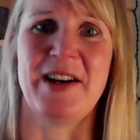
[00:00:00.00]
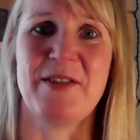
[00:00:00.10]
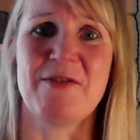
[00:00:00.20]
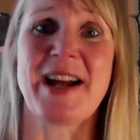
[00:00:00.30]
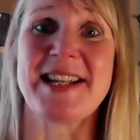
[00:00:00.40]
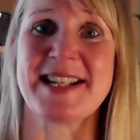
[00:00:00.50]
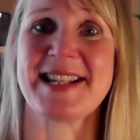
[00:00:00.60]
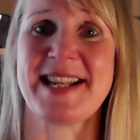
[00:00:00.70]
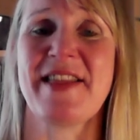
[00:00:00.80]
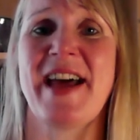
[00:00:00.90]

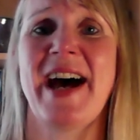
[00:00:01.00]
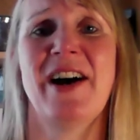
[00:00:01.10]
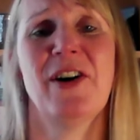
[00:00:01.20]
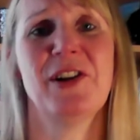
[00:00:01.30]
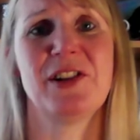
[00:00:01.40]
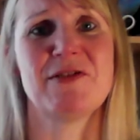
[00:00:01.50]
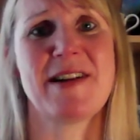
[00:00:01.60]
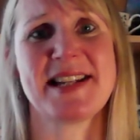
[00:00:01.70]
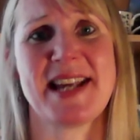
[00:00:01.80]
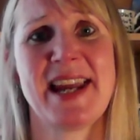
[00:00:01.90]
writers in there
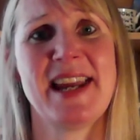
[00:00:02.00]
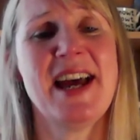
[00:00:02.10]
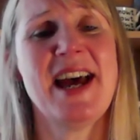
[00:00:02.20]
already,